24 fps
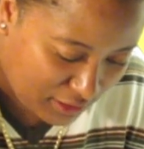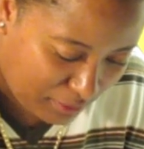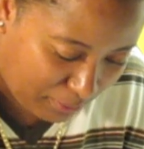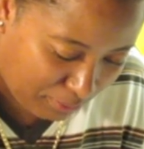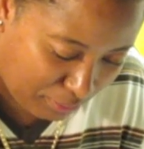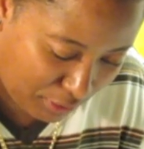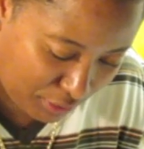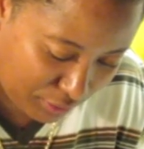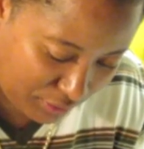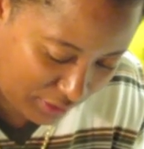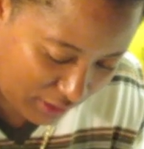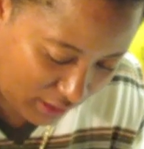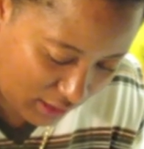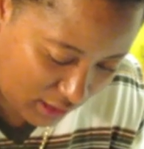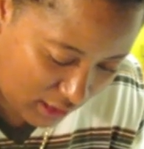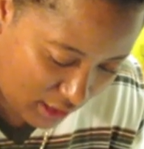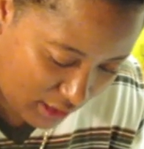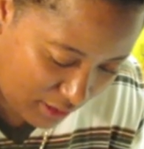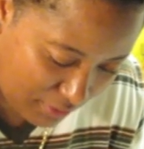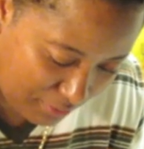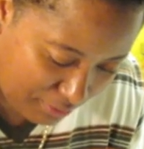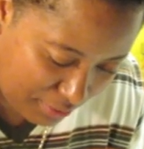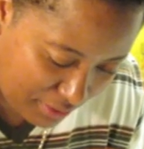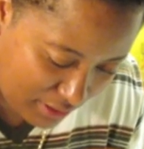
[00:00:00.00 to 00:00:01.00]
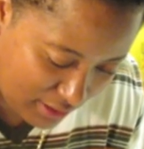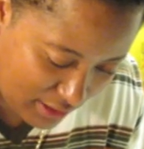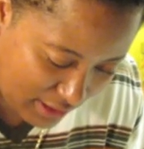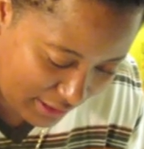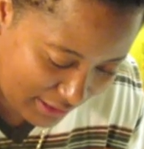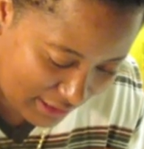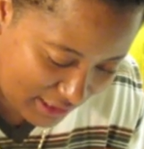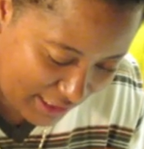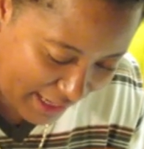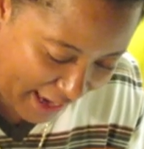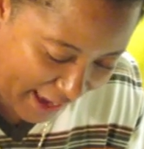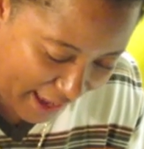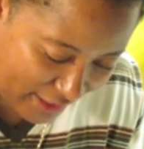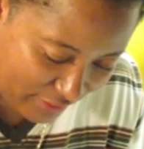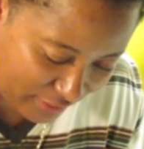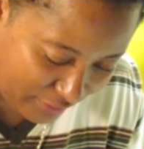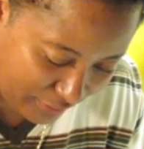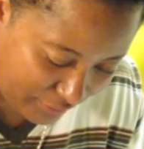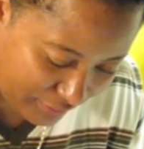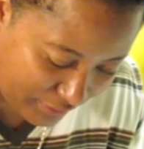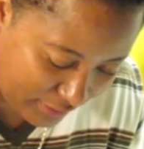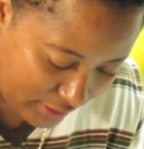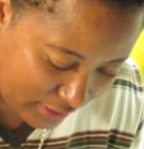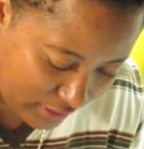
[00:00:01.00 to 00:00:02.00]
broken up,
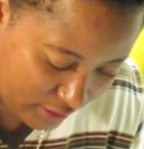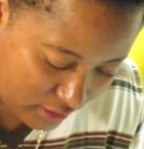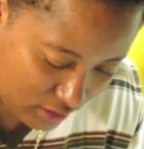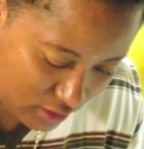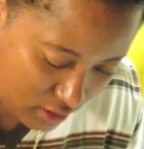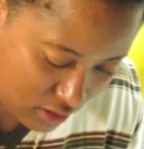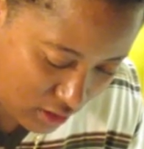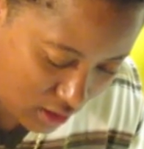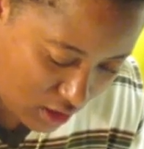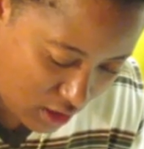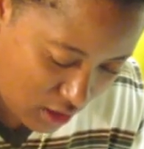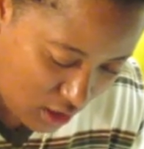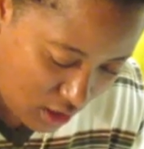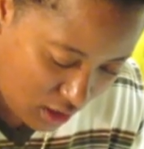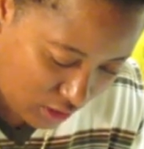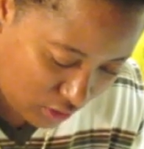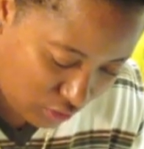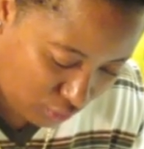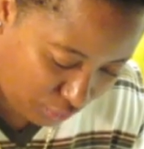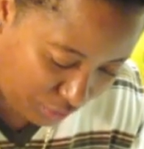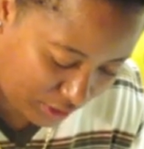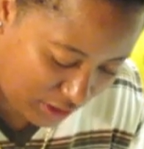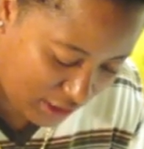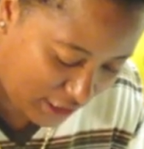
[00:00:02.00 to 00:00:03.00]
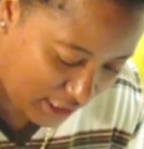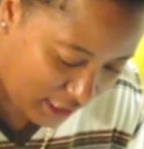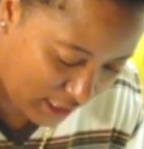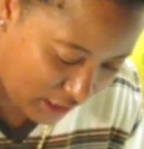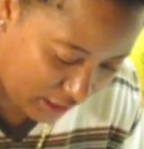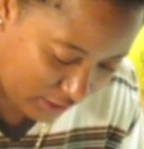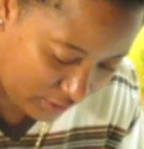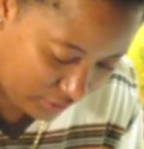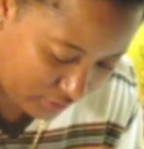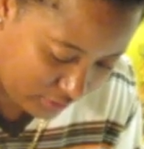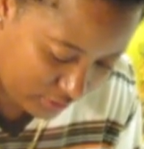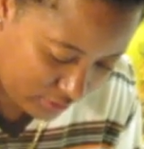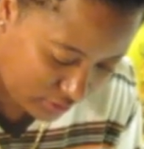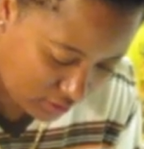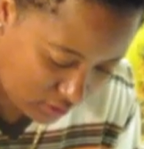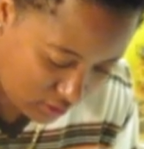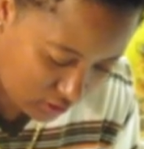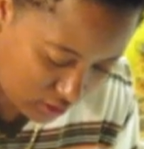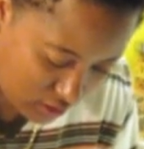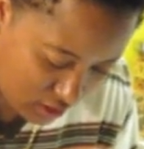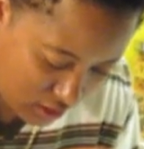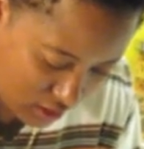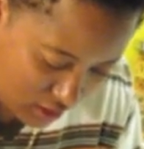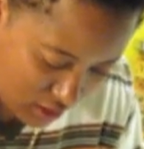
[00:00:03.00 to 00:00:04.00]
tethered tortillas
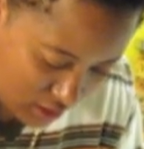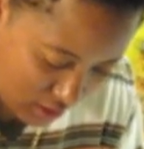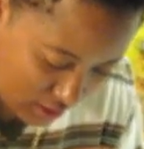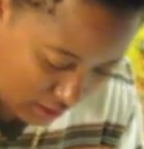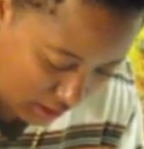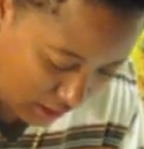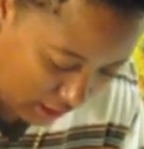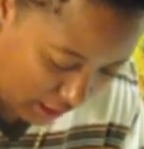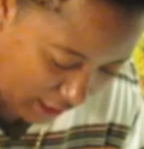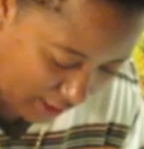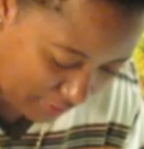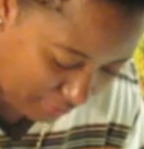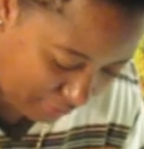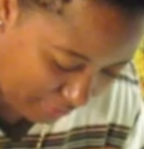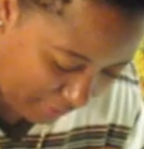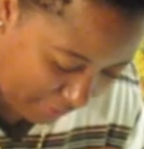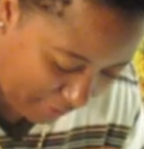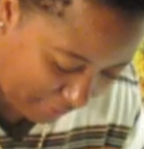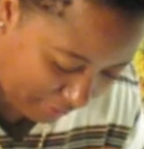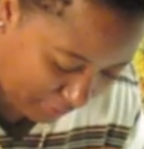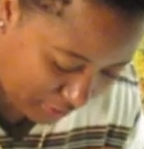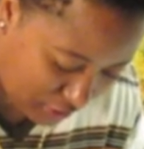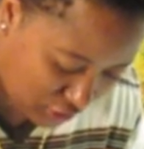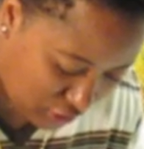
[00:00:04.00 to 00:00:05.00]
that I probably